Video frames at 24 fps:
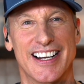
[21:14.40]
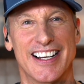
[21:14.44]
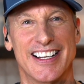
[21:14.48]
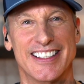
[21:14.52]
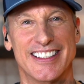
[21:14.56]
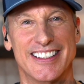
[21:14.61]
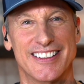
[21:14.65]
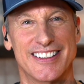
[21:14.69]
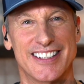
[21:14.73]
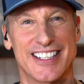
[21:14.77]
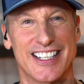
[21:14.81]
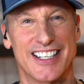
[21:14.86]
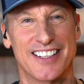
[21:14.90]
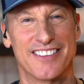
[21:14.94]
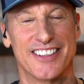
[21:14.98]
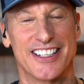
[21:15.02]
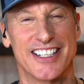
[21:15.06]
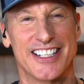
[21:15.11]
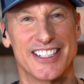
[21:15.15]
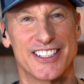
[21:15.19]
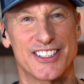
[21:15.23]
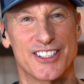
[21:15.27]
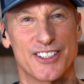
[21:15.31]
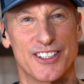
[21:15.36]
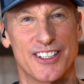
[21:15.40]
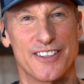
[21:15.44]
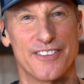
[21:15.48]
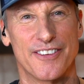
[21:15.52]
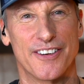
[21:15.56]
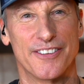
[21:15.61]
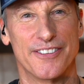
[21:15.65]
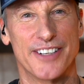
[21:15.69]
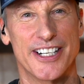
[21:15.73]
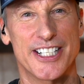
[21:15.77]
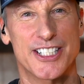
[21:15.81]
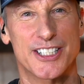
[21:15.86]
You think of it as sort of a
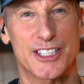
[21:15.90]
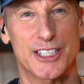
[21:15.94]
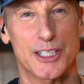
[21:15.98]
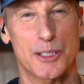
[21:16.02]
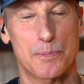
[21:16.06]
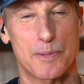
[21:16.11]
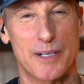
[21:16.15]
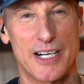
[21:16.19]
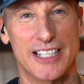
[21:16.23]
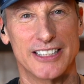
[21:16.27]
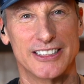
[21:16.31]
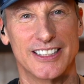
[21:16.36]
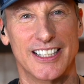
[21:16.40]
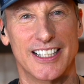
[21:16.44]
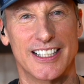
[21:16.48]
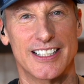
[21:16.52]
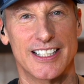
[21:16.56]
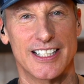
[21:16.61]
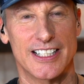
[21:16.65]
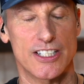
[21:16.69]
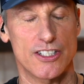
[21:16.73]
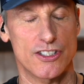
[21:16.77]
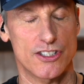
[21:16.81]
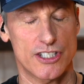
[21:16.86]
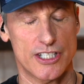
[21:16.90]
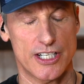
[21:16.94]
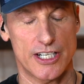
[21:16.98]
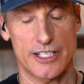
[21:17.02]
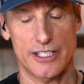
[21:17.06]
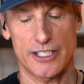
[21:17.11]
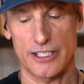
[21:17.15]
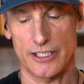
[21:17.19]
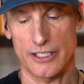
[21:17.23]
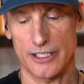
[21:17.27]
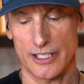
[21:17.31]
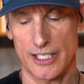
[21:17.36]
research project, and you
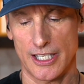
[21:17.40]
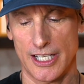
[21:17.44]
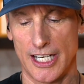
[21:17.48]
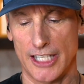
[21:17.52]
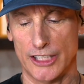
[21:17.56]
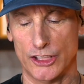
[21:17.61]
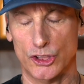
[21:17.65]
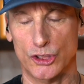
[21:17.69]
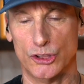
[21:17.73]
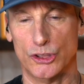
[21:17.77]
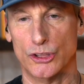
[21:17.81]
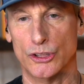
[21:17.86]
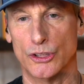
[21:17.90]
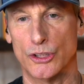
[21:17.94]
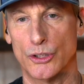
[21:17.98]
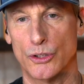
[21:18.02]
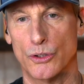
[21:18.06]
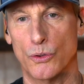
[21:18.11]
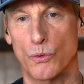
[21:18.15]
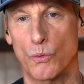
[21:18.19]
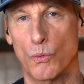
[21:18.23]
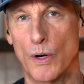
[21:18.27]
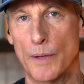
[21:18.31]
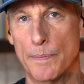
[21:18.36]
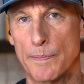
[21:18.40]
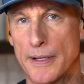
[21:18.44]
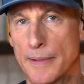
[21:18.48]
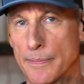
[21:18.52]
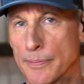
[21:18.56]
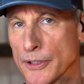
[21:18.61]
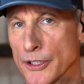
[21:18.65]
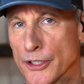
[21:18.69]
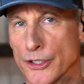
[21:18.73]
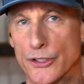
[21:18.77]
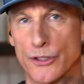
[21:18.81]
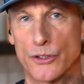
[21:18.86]
start to catch what
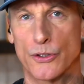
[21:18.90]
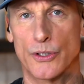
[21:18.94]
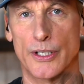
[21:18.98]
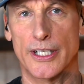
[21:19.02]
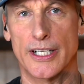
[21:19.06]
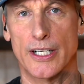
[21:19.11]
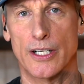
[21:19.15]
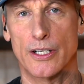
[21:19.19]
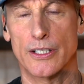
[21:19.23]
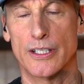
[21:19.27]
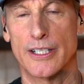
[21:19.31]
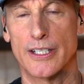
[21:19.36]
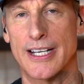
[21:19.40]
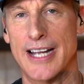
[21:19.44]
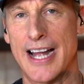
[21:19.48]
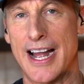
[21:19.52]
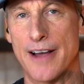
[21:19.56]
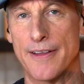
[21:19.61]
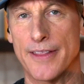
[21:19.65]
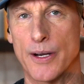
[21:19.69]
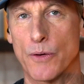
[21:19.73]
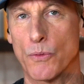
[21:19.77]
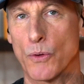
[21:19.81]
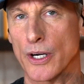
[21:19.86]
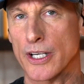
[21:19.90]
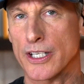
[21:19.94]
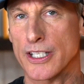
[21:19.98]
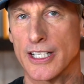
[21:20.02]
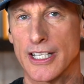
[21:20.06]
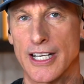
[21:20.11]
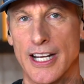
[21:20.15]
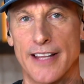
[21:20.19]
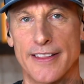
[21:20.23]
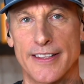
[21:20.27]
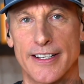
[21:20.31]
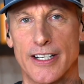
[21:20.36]
people are doing, how they work
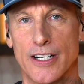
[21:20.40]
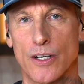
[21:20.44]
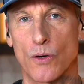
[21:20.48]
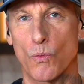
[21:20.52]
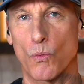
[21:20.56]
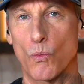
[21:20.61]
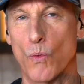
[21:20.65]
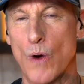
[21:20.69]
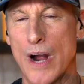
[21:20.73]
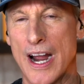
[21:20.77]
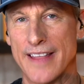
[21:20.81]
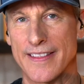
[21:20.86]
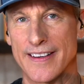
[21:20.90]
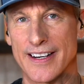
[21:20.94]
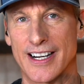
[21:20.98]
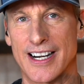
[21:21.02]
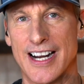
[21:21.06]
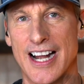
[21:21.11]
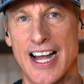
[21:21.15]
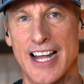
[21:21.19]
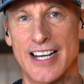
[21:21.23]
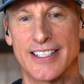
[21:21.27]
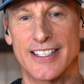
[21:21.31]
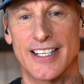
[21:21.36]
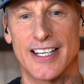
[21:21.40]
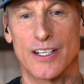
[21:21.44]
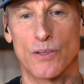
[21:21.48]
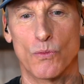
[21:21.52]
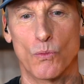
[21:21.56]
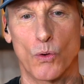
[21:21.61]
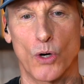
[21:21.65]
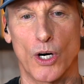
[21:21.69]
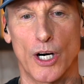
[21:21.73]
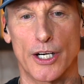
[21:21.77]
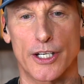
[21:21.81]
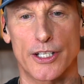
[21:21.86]
together, why their content
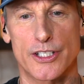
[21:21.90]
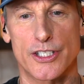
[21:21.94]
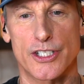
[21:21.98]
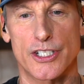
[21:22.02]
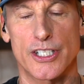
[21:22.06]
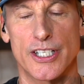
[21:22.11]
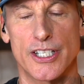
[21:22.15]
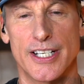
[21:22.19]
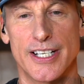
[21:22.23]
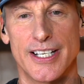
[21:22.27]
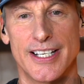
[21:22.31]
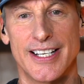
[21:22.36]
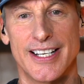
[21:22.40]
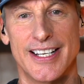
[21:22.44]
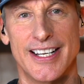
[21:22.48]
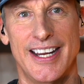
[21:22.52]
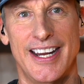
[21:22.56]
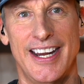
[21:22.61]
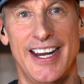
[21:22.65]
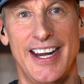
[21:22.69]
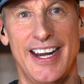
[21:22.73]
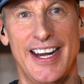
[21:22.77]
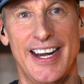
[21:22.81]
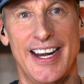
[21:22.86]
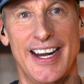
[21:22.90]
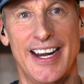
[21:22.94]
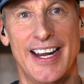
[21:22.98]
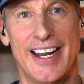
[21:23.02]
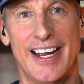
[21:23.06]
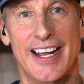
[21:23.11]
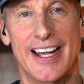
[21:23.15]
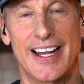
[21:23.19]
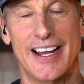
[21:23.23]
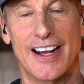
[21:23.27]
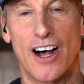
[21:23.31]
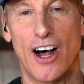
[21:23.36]
works,
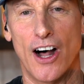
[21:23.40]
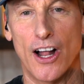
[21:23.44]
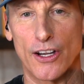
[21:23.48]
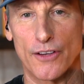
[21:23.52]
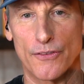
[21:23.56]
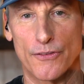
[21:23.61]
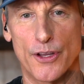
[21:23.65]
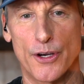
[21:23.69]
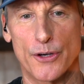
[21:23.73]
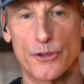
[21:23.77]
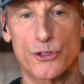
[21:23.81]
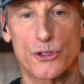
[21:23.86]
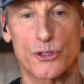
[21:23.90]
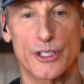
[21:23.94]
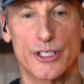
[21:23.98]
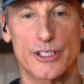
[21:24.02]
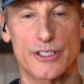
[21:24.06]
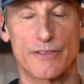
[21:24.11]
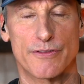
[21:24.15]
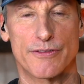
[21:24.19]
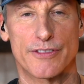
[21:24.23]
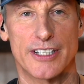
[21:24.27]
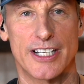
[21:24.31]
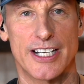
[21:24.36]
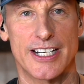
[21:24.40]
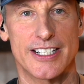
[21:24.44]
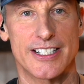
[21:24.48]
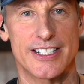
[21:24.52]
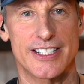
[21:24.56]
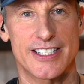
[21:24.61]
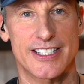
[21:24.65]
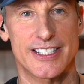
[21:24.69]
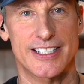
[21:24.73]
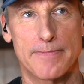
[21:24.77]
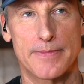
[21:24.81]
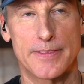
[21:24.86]
and all of those sorts of
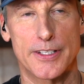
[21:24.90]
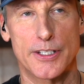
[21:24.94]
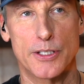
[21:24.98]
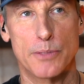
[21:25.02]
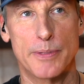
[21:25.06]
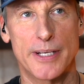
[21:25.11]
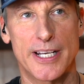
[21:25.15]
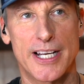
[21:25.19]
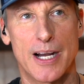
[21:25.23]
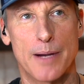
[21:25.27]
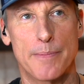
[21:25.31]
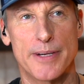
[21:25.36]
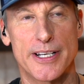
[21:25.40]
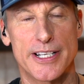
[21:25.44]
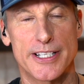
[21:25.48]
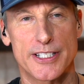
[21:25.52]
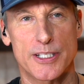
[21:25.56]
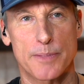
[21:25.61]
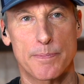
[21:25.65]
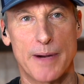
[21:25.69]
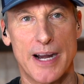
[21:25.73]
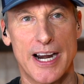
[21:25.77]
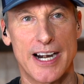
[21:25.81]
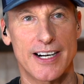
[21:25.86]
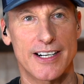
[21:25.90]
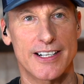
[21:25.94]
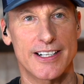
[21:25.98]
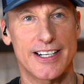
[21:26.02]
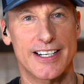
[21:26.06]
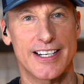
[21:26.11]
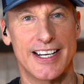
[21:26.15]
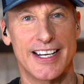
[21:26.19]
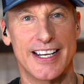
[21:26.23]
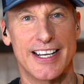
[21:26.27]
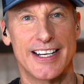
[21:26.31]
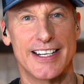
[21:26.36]
things. You become inspired,
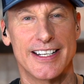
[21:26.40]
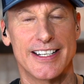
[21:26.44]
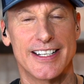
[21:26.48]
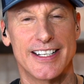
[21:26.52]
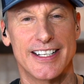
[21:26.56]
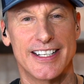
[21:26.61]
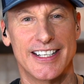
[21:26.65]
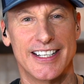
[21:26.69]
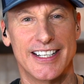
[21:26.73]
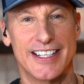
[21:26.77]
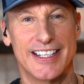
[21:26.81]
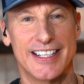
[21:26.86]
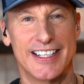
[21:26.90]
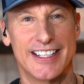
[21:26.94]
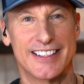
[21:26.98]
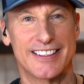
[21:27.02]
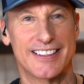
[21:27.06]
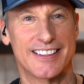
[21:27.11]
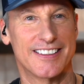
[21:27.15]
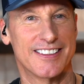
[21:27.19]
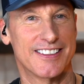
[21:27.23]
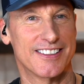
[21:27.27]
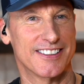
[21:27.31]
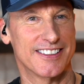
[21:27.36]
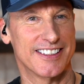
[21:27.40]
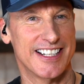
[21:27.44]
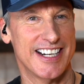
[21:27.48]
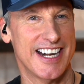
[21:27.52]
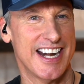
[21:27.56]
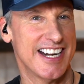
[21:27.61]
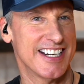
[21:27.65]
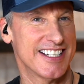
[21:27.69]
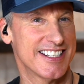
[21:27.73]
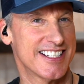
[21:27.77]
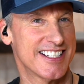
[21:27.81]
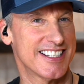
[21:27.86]
and it
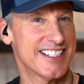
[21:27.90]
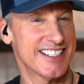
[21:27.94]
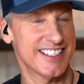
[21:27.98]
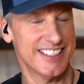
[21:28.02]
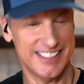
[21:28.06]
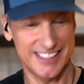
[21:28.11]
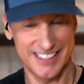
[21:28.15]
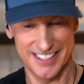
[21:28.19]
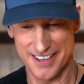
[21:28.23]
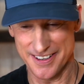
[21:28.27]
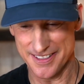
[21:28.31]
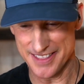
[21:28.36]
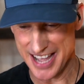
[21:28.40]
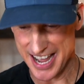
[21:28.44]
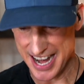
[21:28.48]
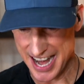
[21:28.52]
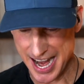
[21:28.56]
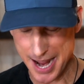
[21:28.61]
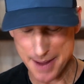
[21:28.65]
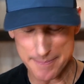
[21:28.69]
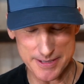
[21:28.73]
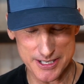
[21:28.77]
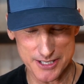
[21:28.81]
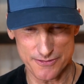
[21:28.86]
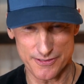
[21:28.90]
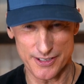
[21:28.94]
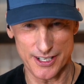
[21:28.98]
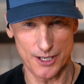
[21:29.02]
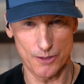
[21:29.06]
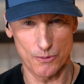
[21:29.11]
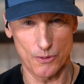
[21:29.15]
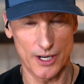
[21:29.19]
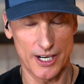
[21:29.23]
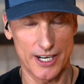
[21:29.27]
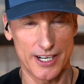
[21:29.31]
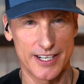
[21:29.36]
creates, that
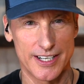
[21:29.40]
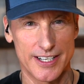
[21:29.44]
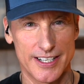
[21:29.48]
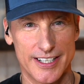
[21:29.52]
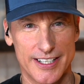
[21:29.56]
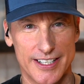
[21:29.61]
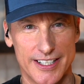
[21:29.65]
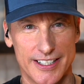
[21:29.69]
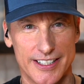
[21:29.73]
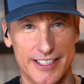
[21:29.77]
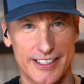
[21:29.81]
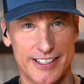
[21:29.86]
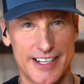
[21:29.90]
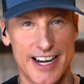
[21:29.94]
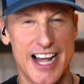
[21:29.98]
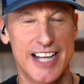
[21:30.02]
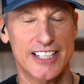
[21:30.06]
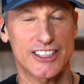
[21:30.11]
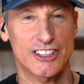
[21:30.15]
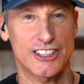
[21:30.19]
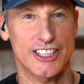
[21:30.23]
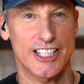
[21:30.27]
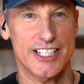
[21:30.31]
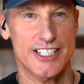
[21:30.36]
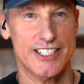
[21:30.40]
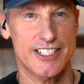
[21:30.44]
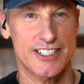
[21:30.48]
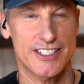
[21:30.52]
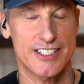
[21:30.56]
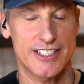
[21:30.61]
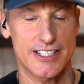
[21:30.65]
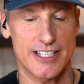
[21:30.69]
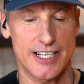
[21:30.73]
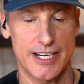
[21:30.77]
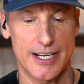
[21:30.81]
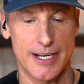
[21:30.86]
atmosphere where you're not
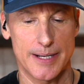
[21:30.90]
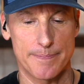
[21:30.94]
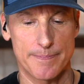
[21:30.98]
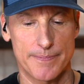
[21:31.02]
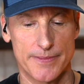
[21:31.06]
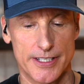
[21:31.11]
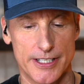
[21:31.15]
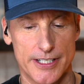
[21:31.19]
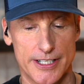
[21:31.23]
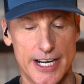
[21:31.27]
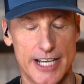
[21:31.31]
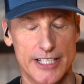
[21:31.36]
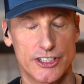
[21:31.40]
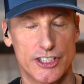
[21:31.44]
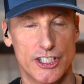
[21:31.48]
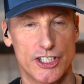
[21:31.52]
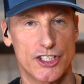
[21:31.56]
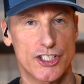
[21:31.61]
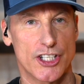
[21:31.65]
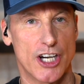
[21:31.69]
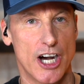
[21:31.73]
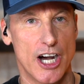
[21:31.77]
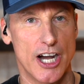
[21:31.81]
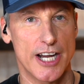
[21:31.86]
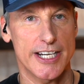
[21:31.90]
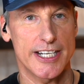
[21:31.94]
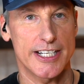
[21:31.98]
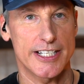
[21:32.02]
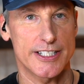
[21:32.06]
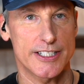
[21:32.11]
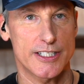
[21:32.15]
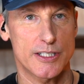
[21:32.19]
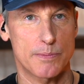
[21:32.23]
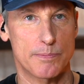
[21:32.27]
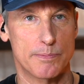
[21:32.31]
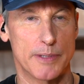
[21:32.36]
just the
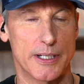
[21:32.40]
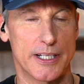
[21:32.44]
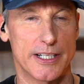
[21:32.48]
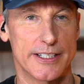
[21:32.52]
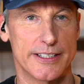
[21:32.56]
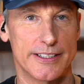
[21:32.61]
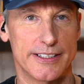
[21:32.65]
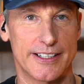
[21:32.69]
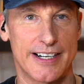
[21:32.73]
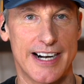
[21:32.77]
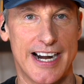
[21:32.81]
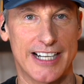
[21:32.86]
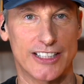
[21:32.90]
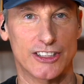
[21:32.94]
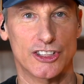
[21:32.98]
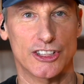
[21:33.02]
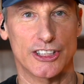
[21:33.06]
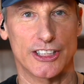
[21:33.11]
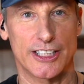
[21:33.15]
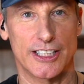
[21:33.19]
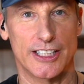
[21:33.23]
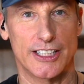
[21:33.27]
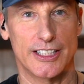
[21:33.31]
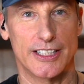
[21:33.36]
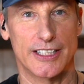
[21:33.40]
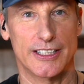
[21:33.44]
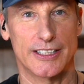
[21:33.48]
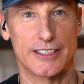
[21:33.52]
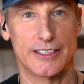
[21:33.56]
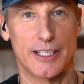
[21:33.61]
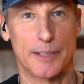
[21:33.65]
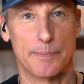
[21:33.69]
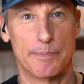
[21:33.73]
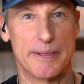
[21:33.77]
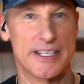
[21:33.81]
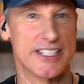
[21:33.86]
audience, but you're actually
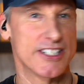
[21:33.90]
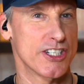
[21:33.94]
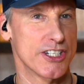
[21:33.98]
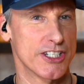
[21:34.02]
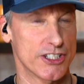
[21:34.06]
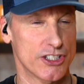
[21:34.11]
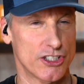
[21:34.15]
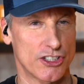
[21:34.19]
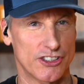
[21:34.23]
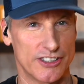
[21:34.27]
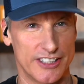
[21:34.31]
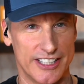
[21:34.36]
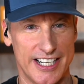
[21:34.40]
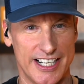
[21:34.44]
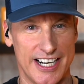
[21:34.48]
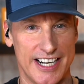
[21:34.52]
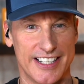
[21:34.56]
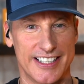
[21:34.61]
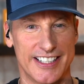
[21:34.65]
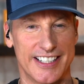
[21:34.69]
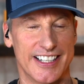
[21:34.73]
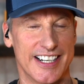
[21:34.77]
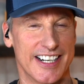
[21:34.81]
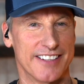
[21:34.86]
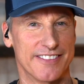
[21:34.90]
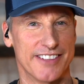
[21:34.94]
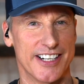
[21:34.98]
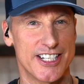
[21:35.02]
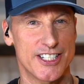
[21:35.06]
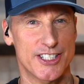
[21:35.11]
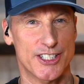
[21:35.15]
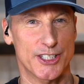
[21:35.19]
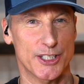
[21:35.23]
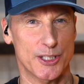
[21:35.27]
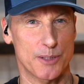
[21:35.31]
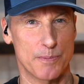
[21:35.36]
a business creator in
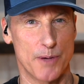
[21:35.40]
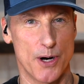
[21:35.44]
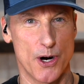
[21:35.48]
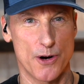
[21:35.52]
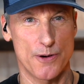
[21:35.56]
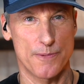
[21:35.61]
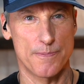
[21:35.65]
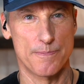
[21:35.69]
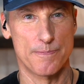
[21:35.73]
research mode.